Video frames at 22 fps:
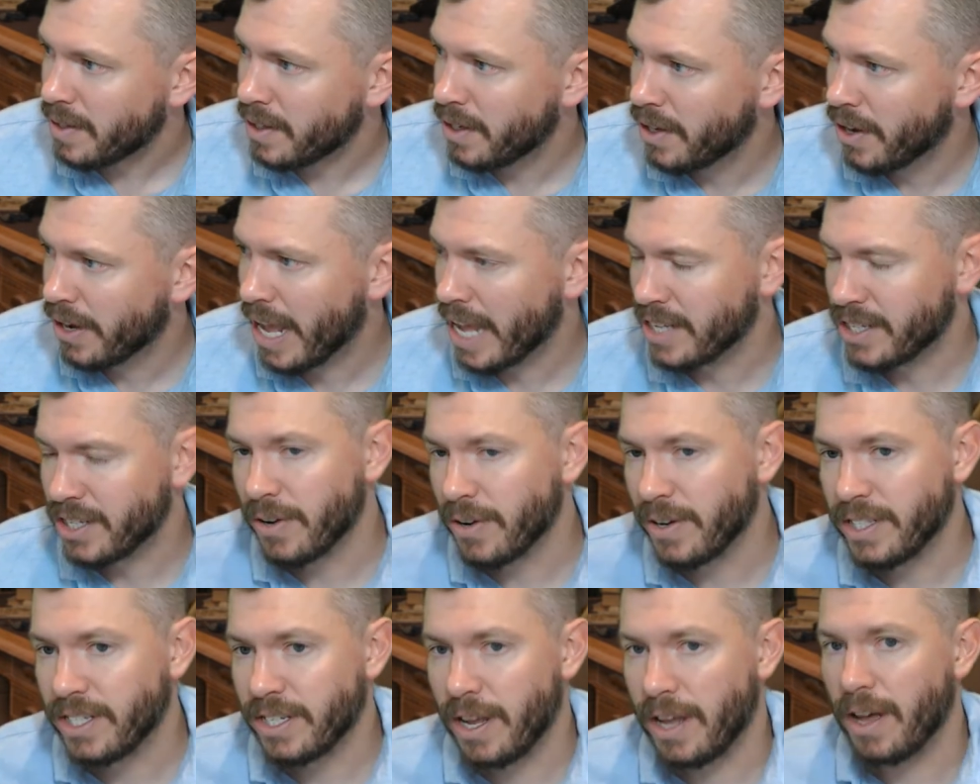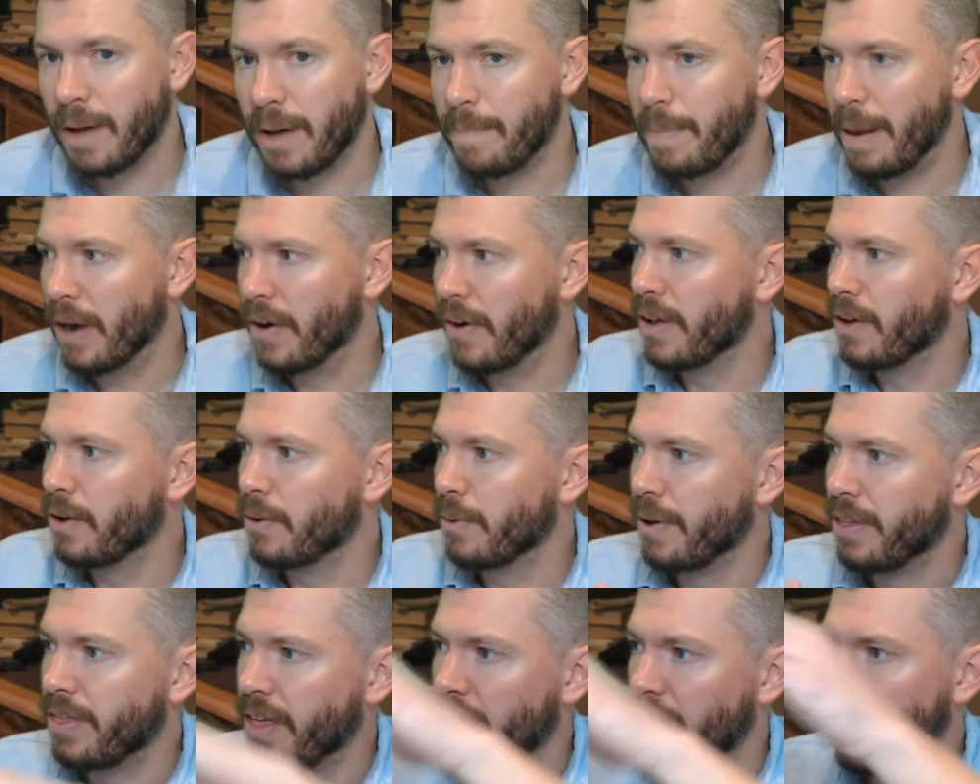Okay, so it's a, a burial
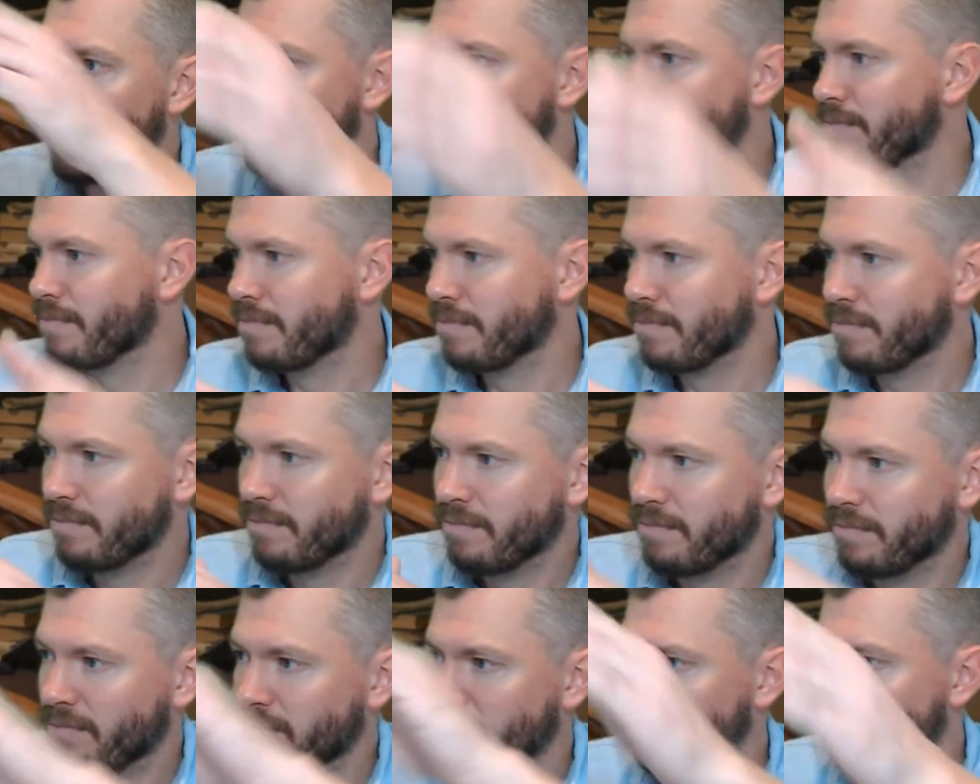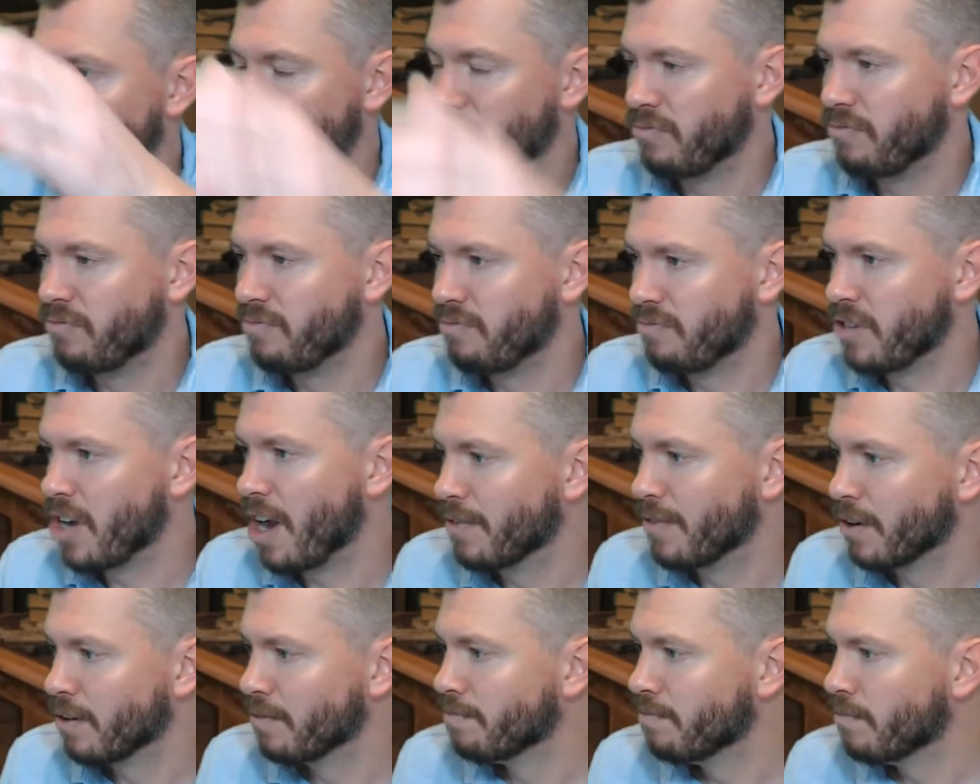with a
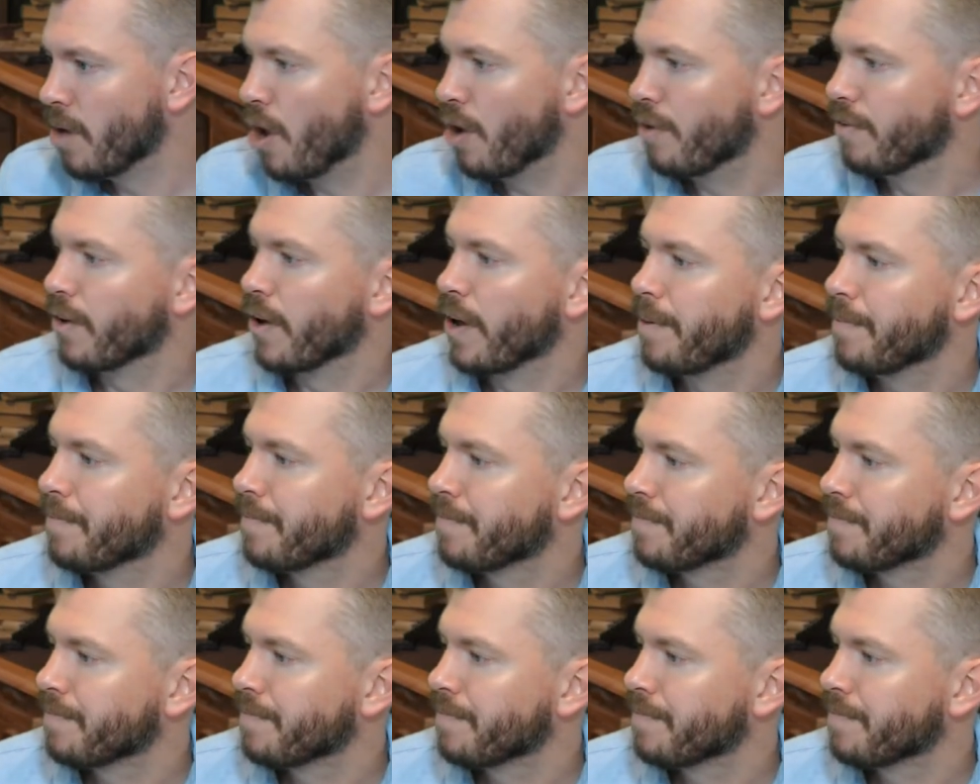cover over it.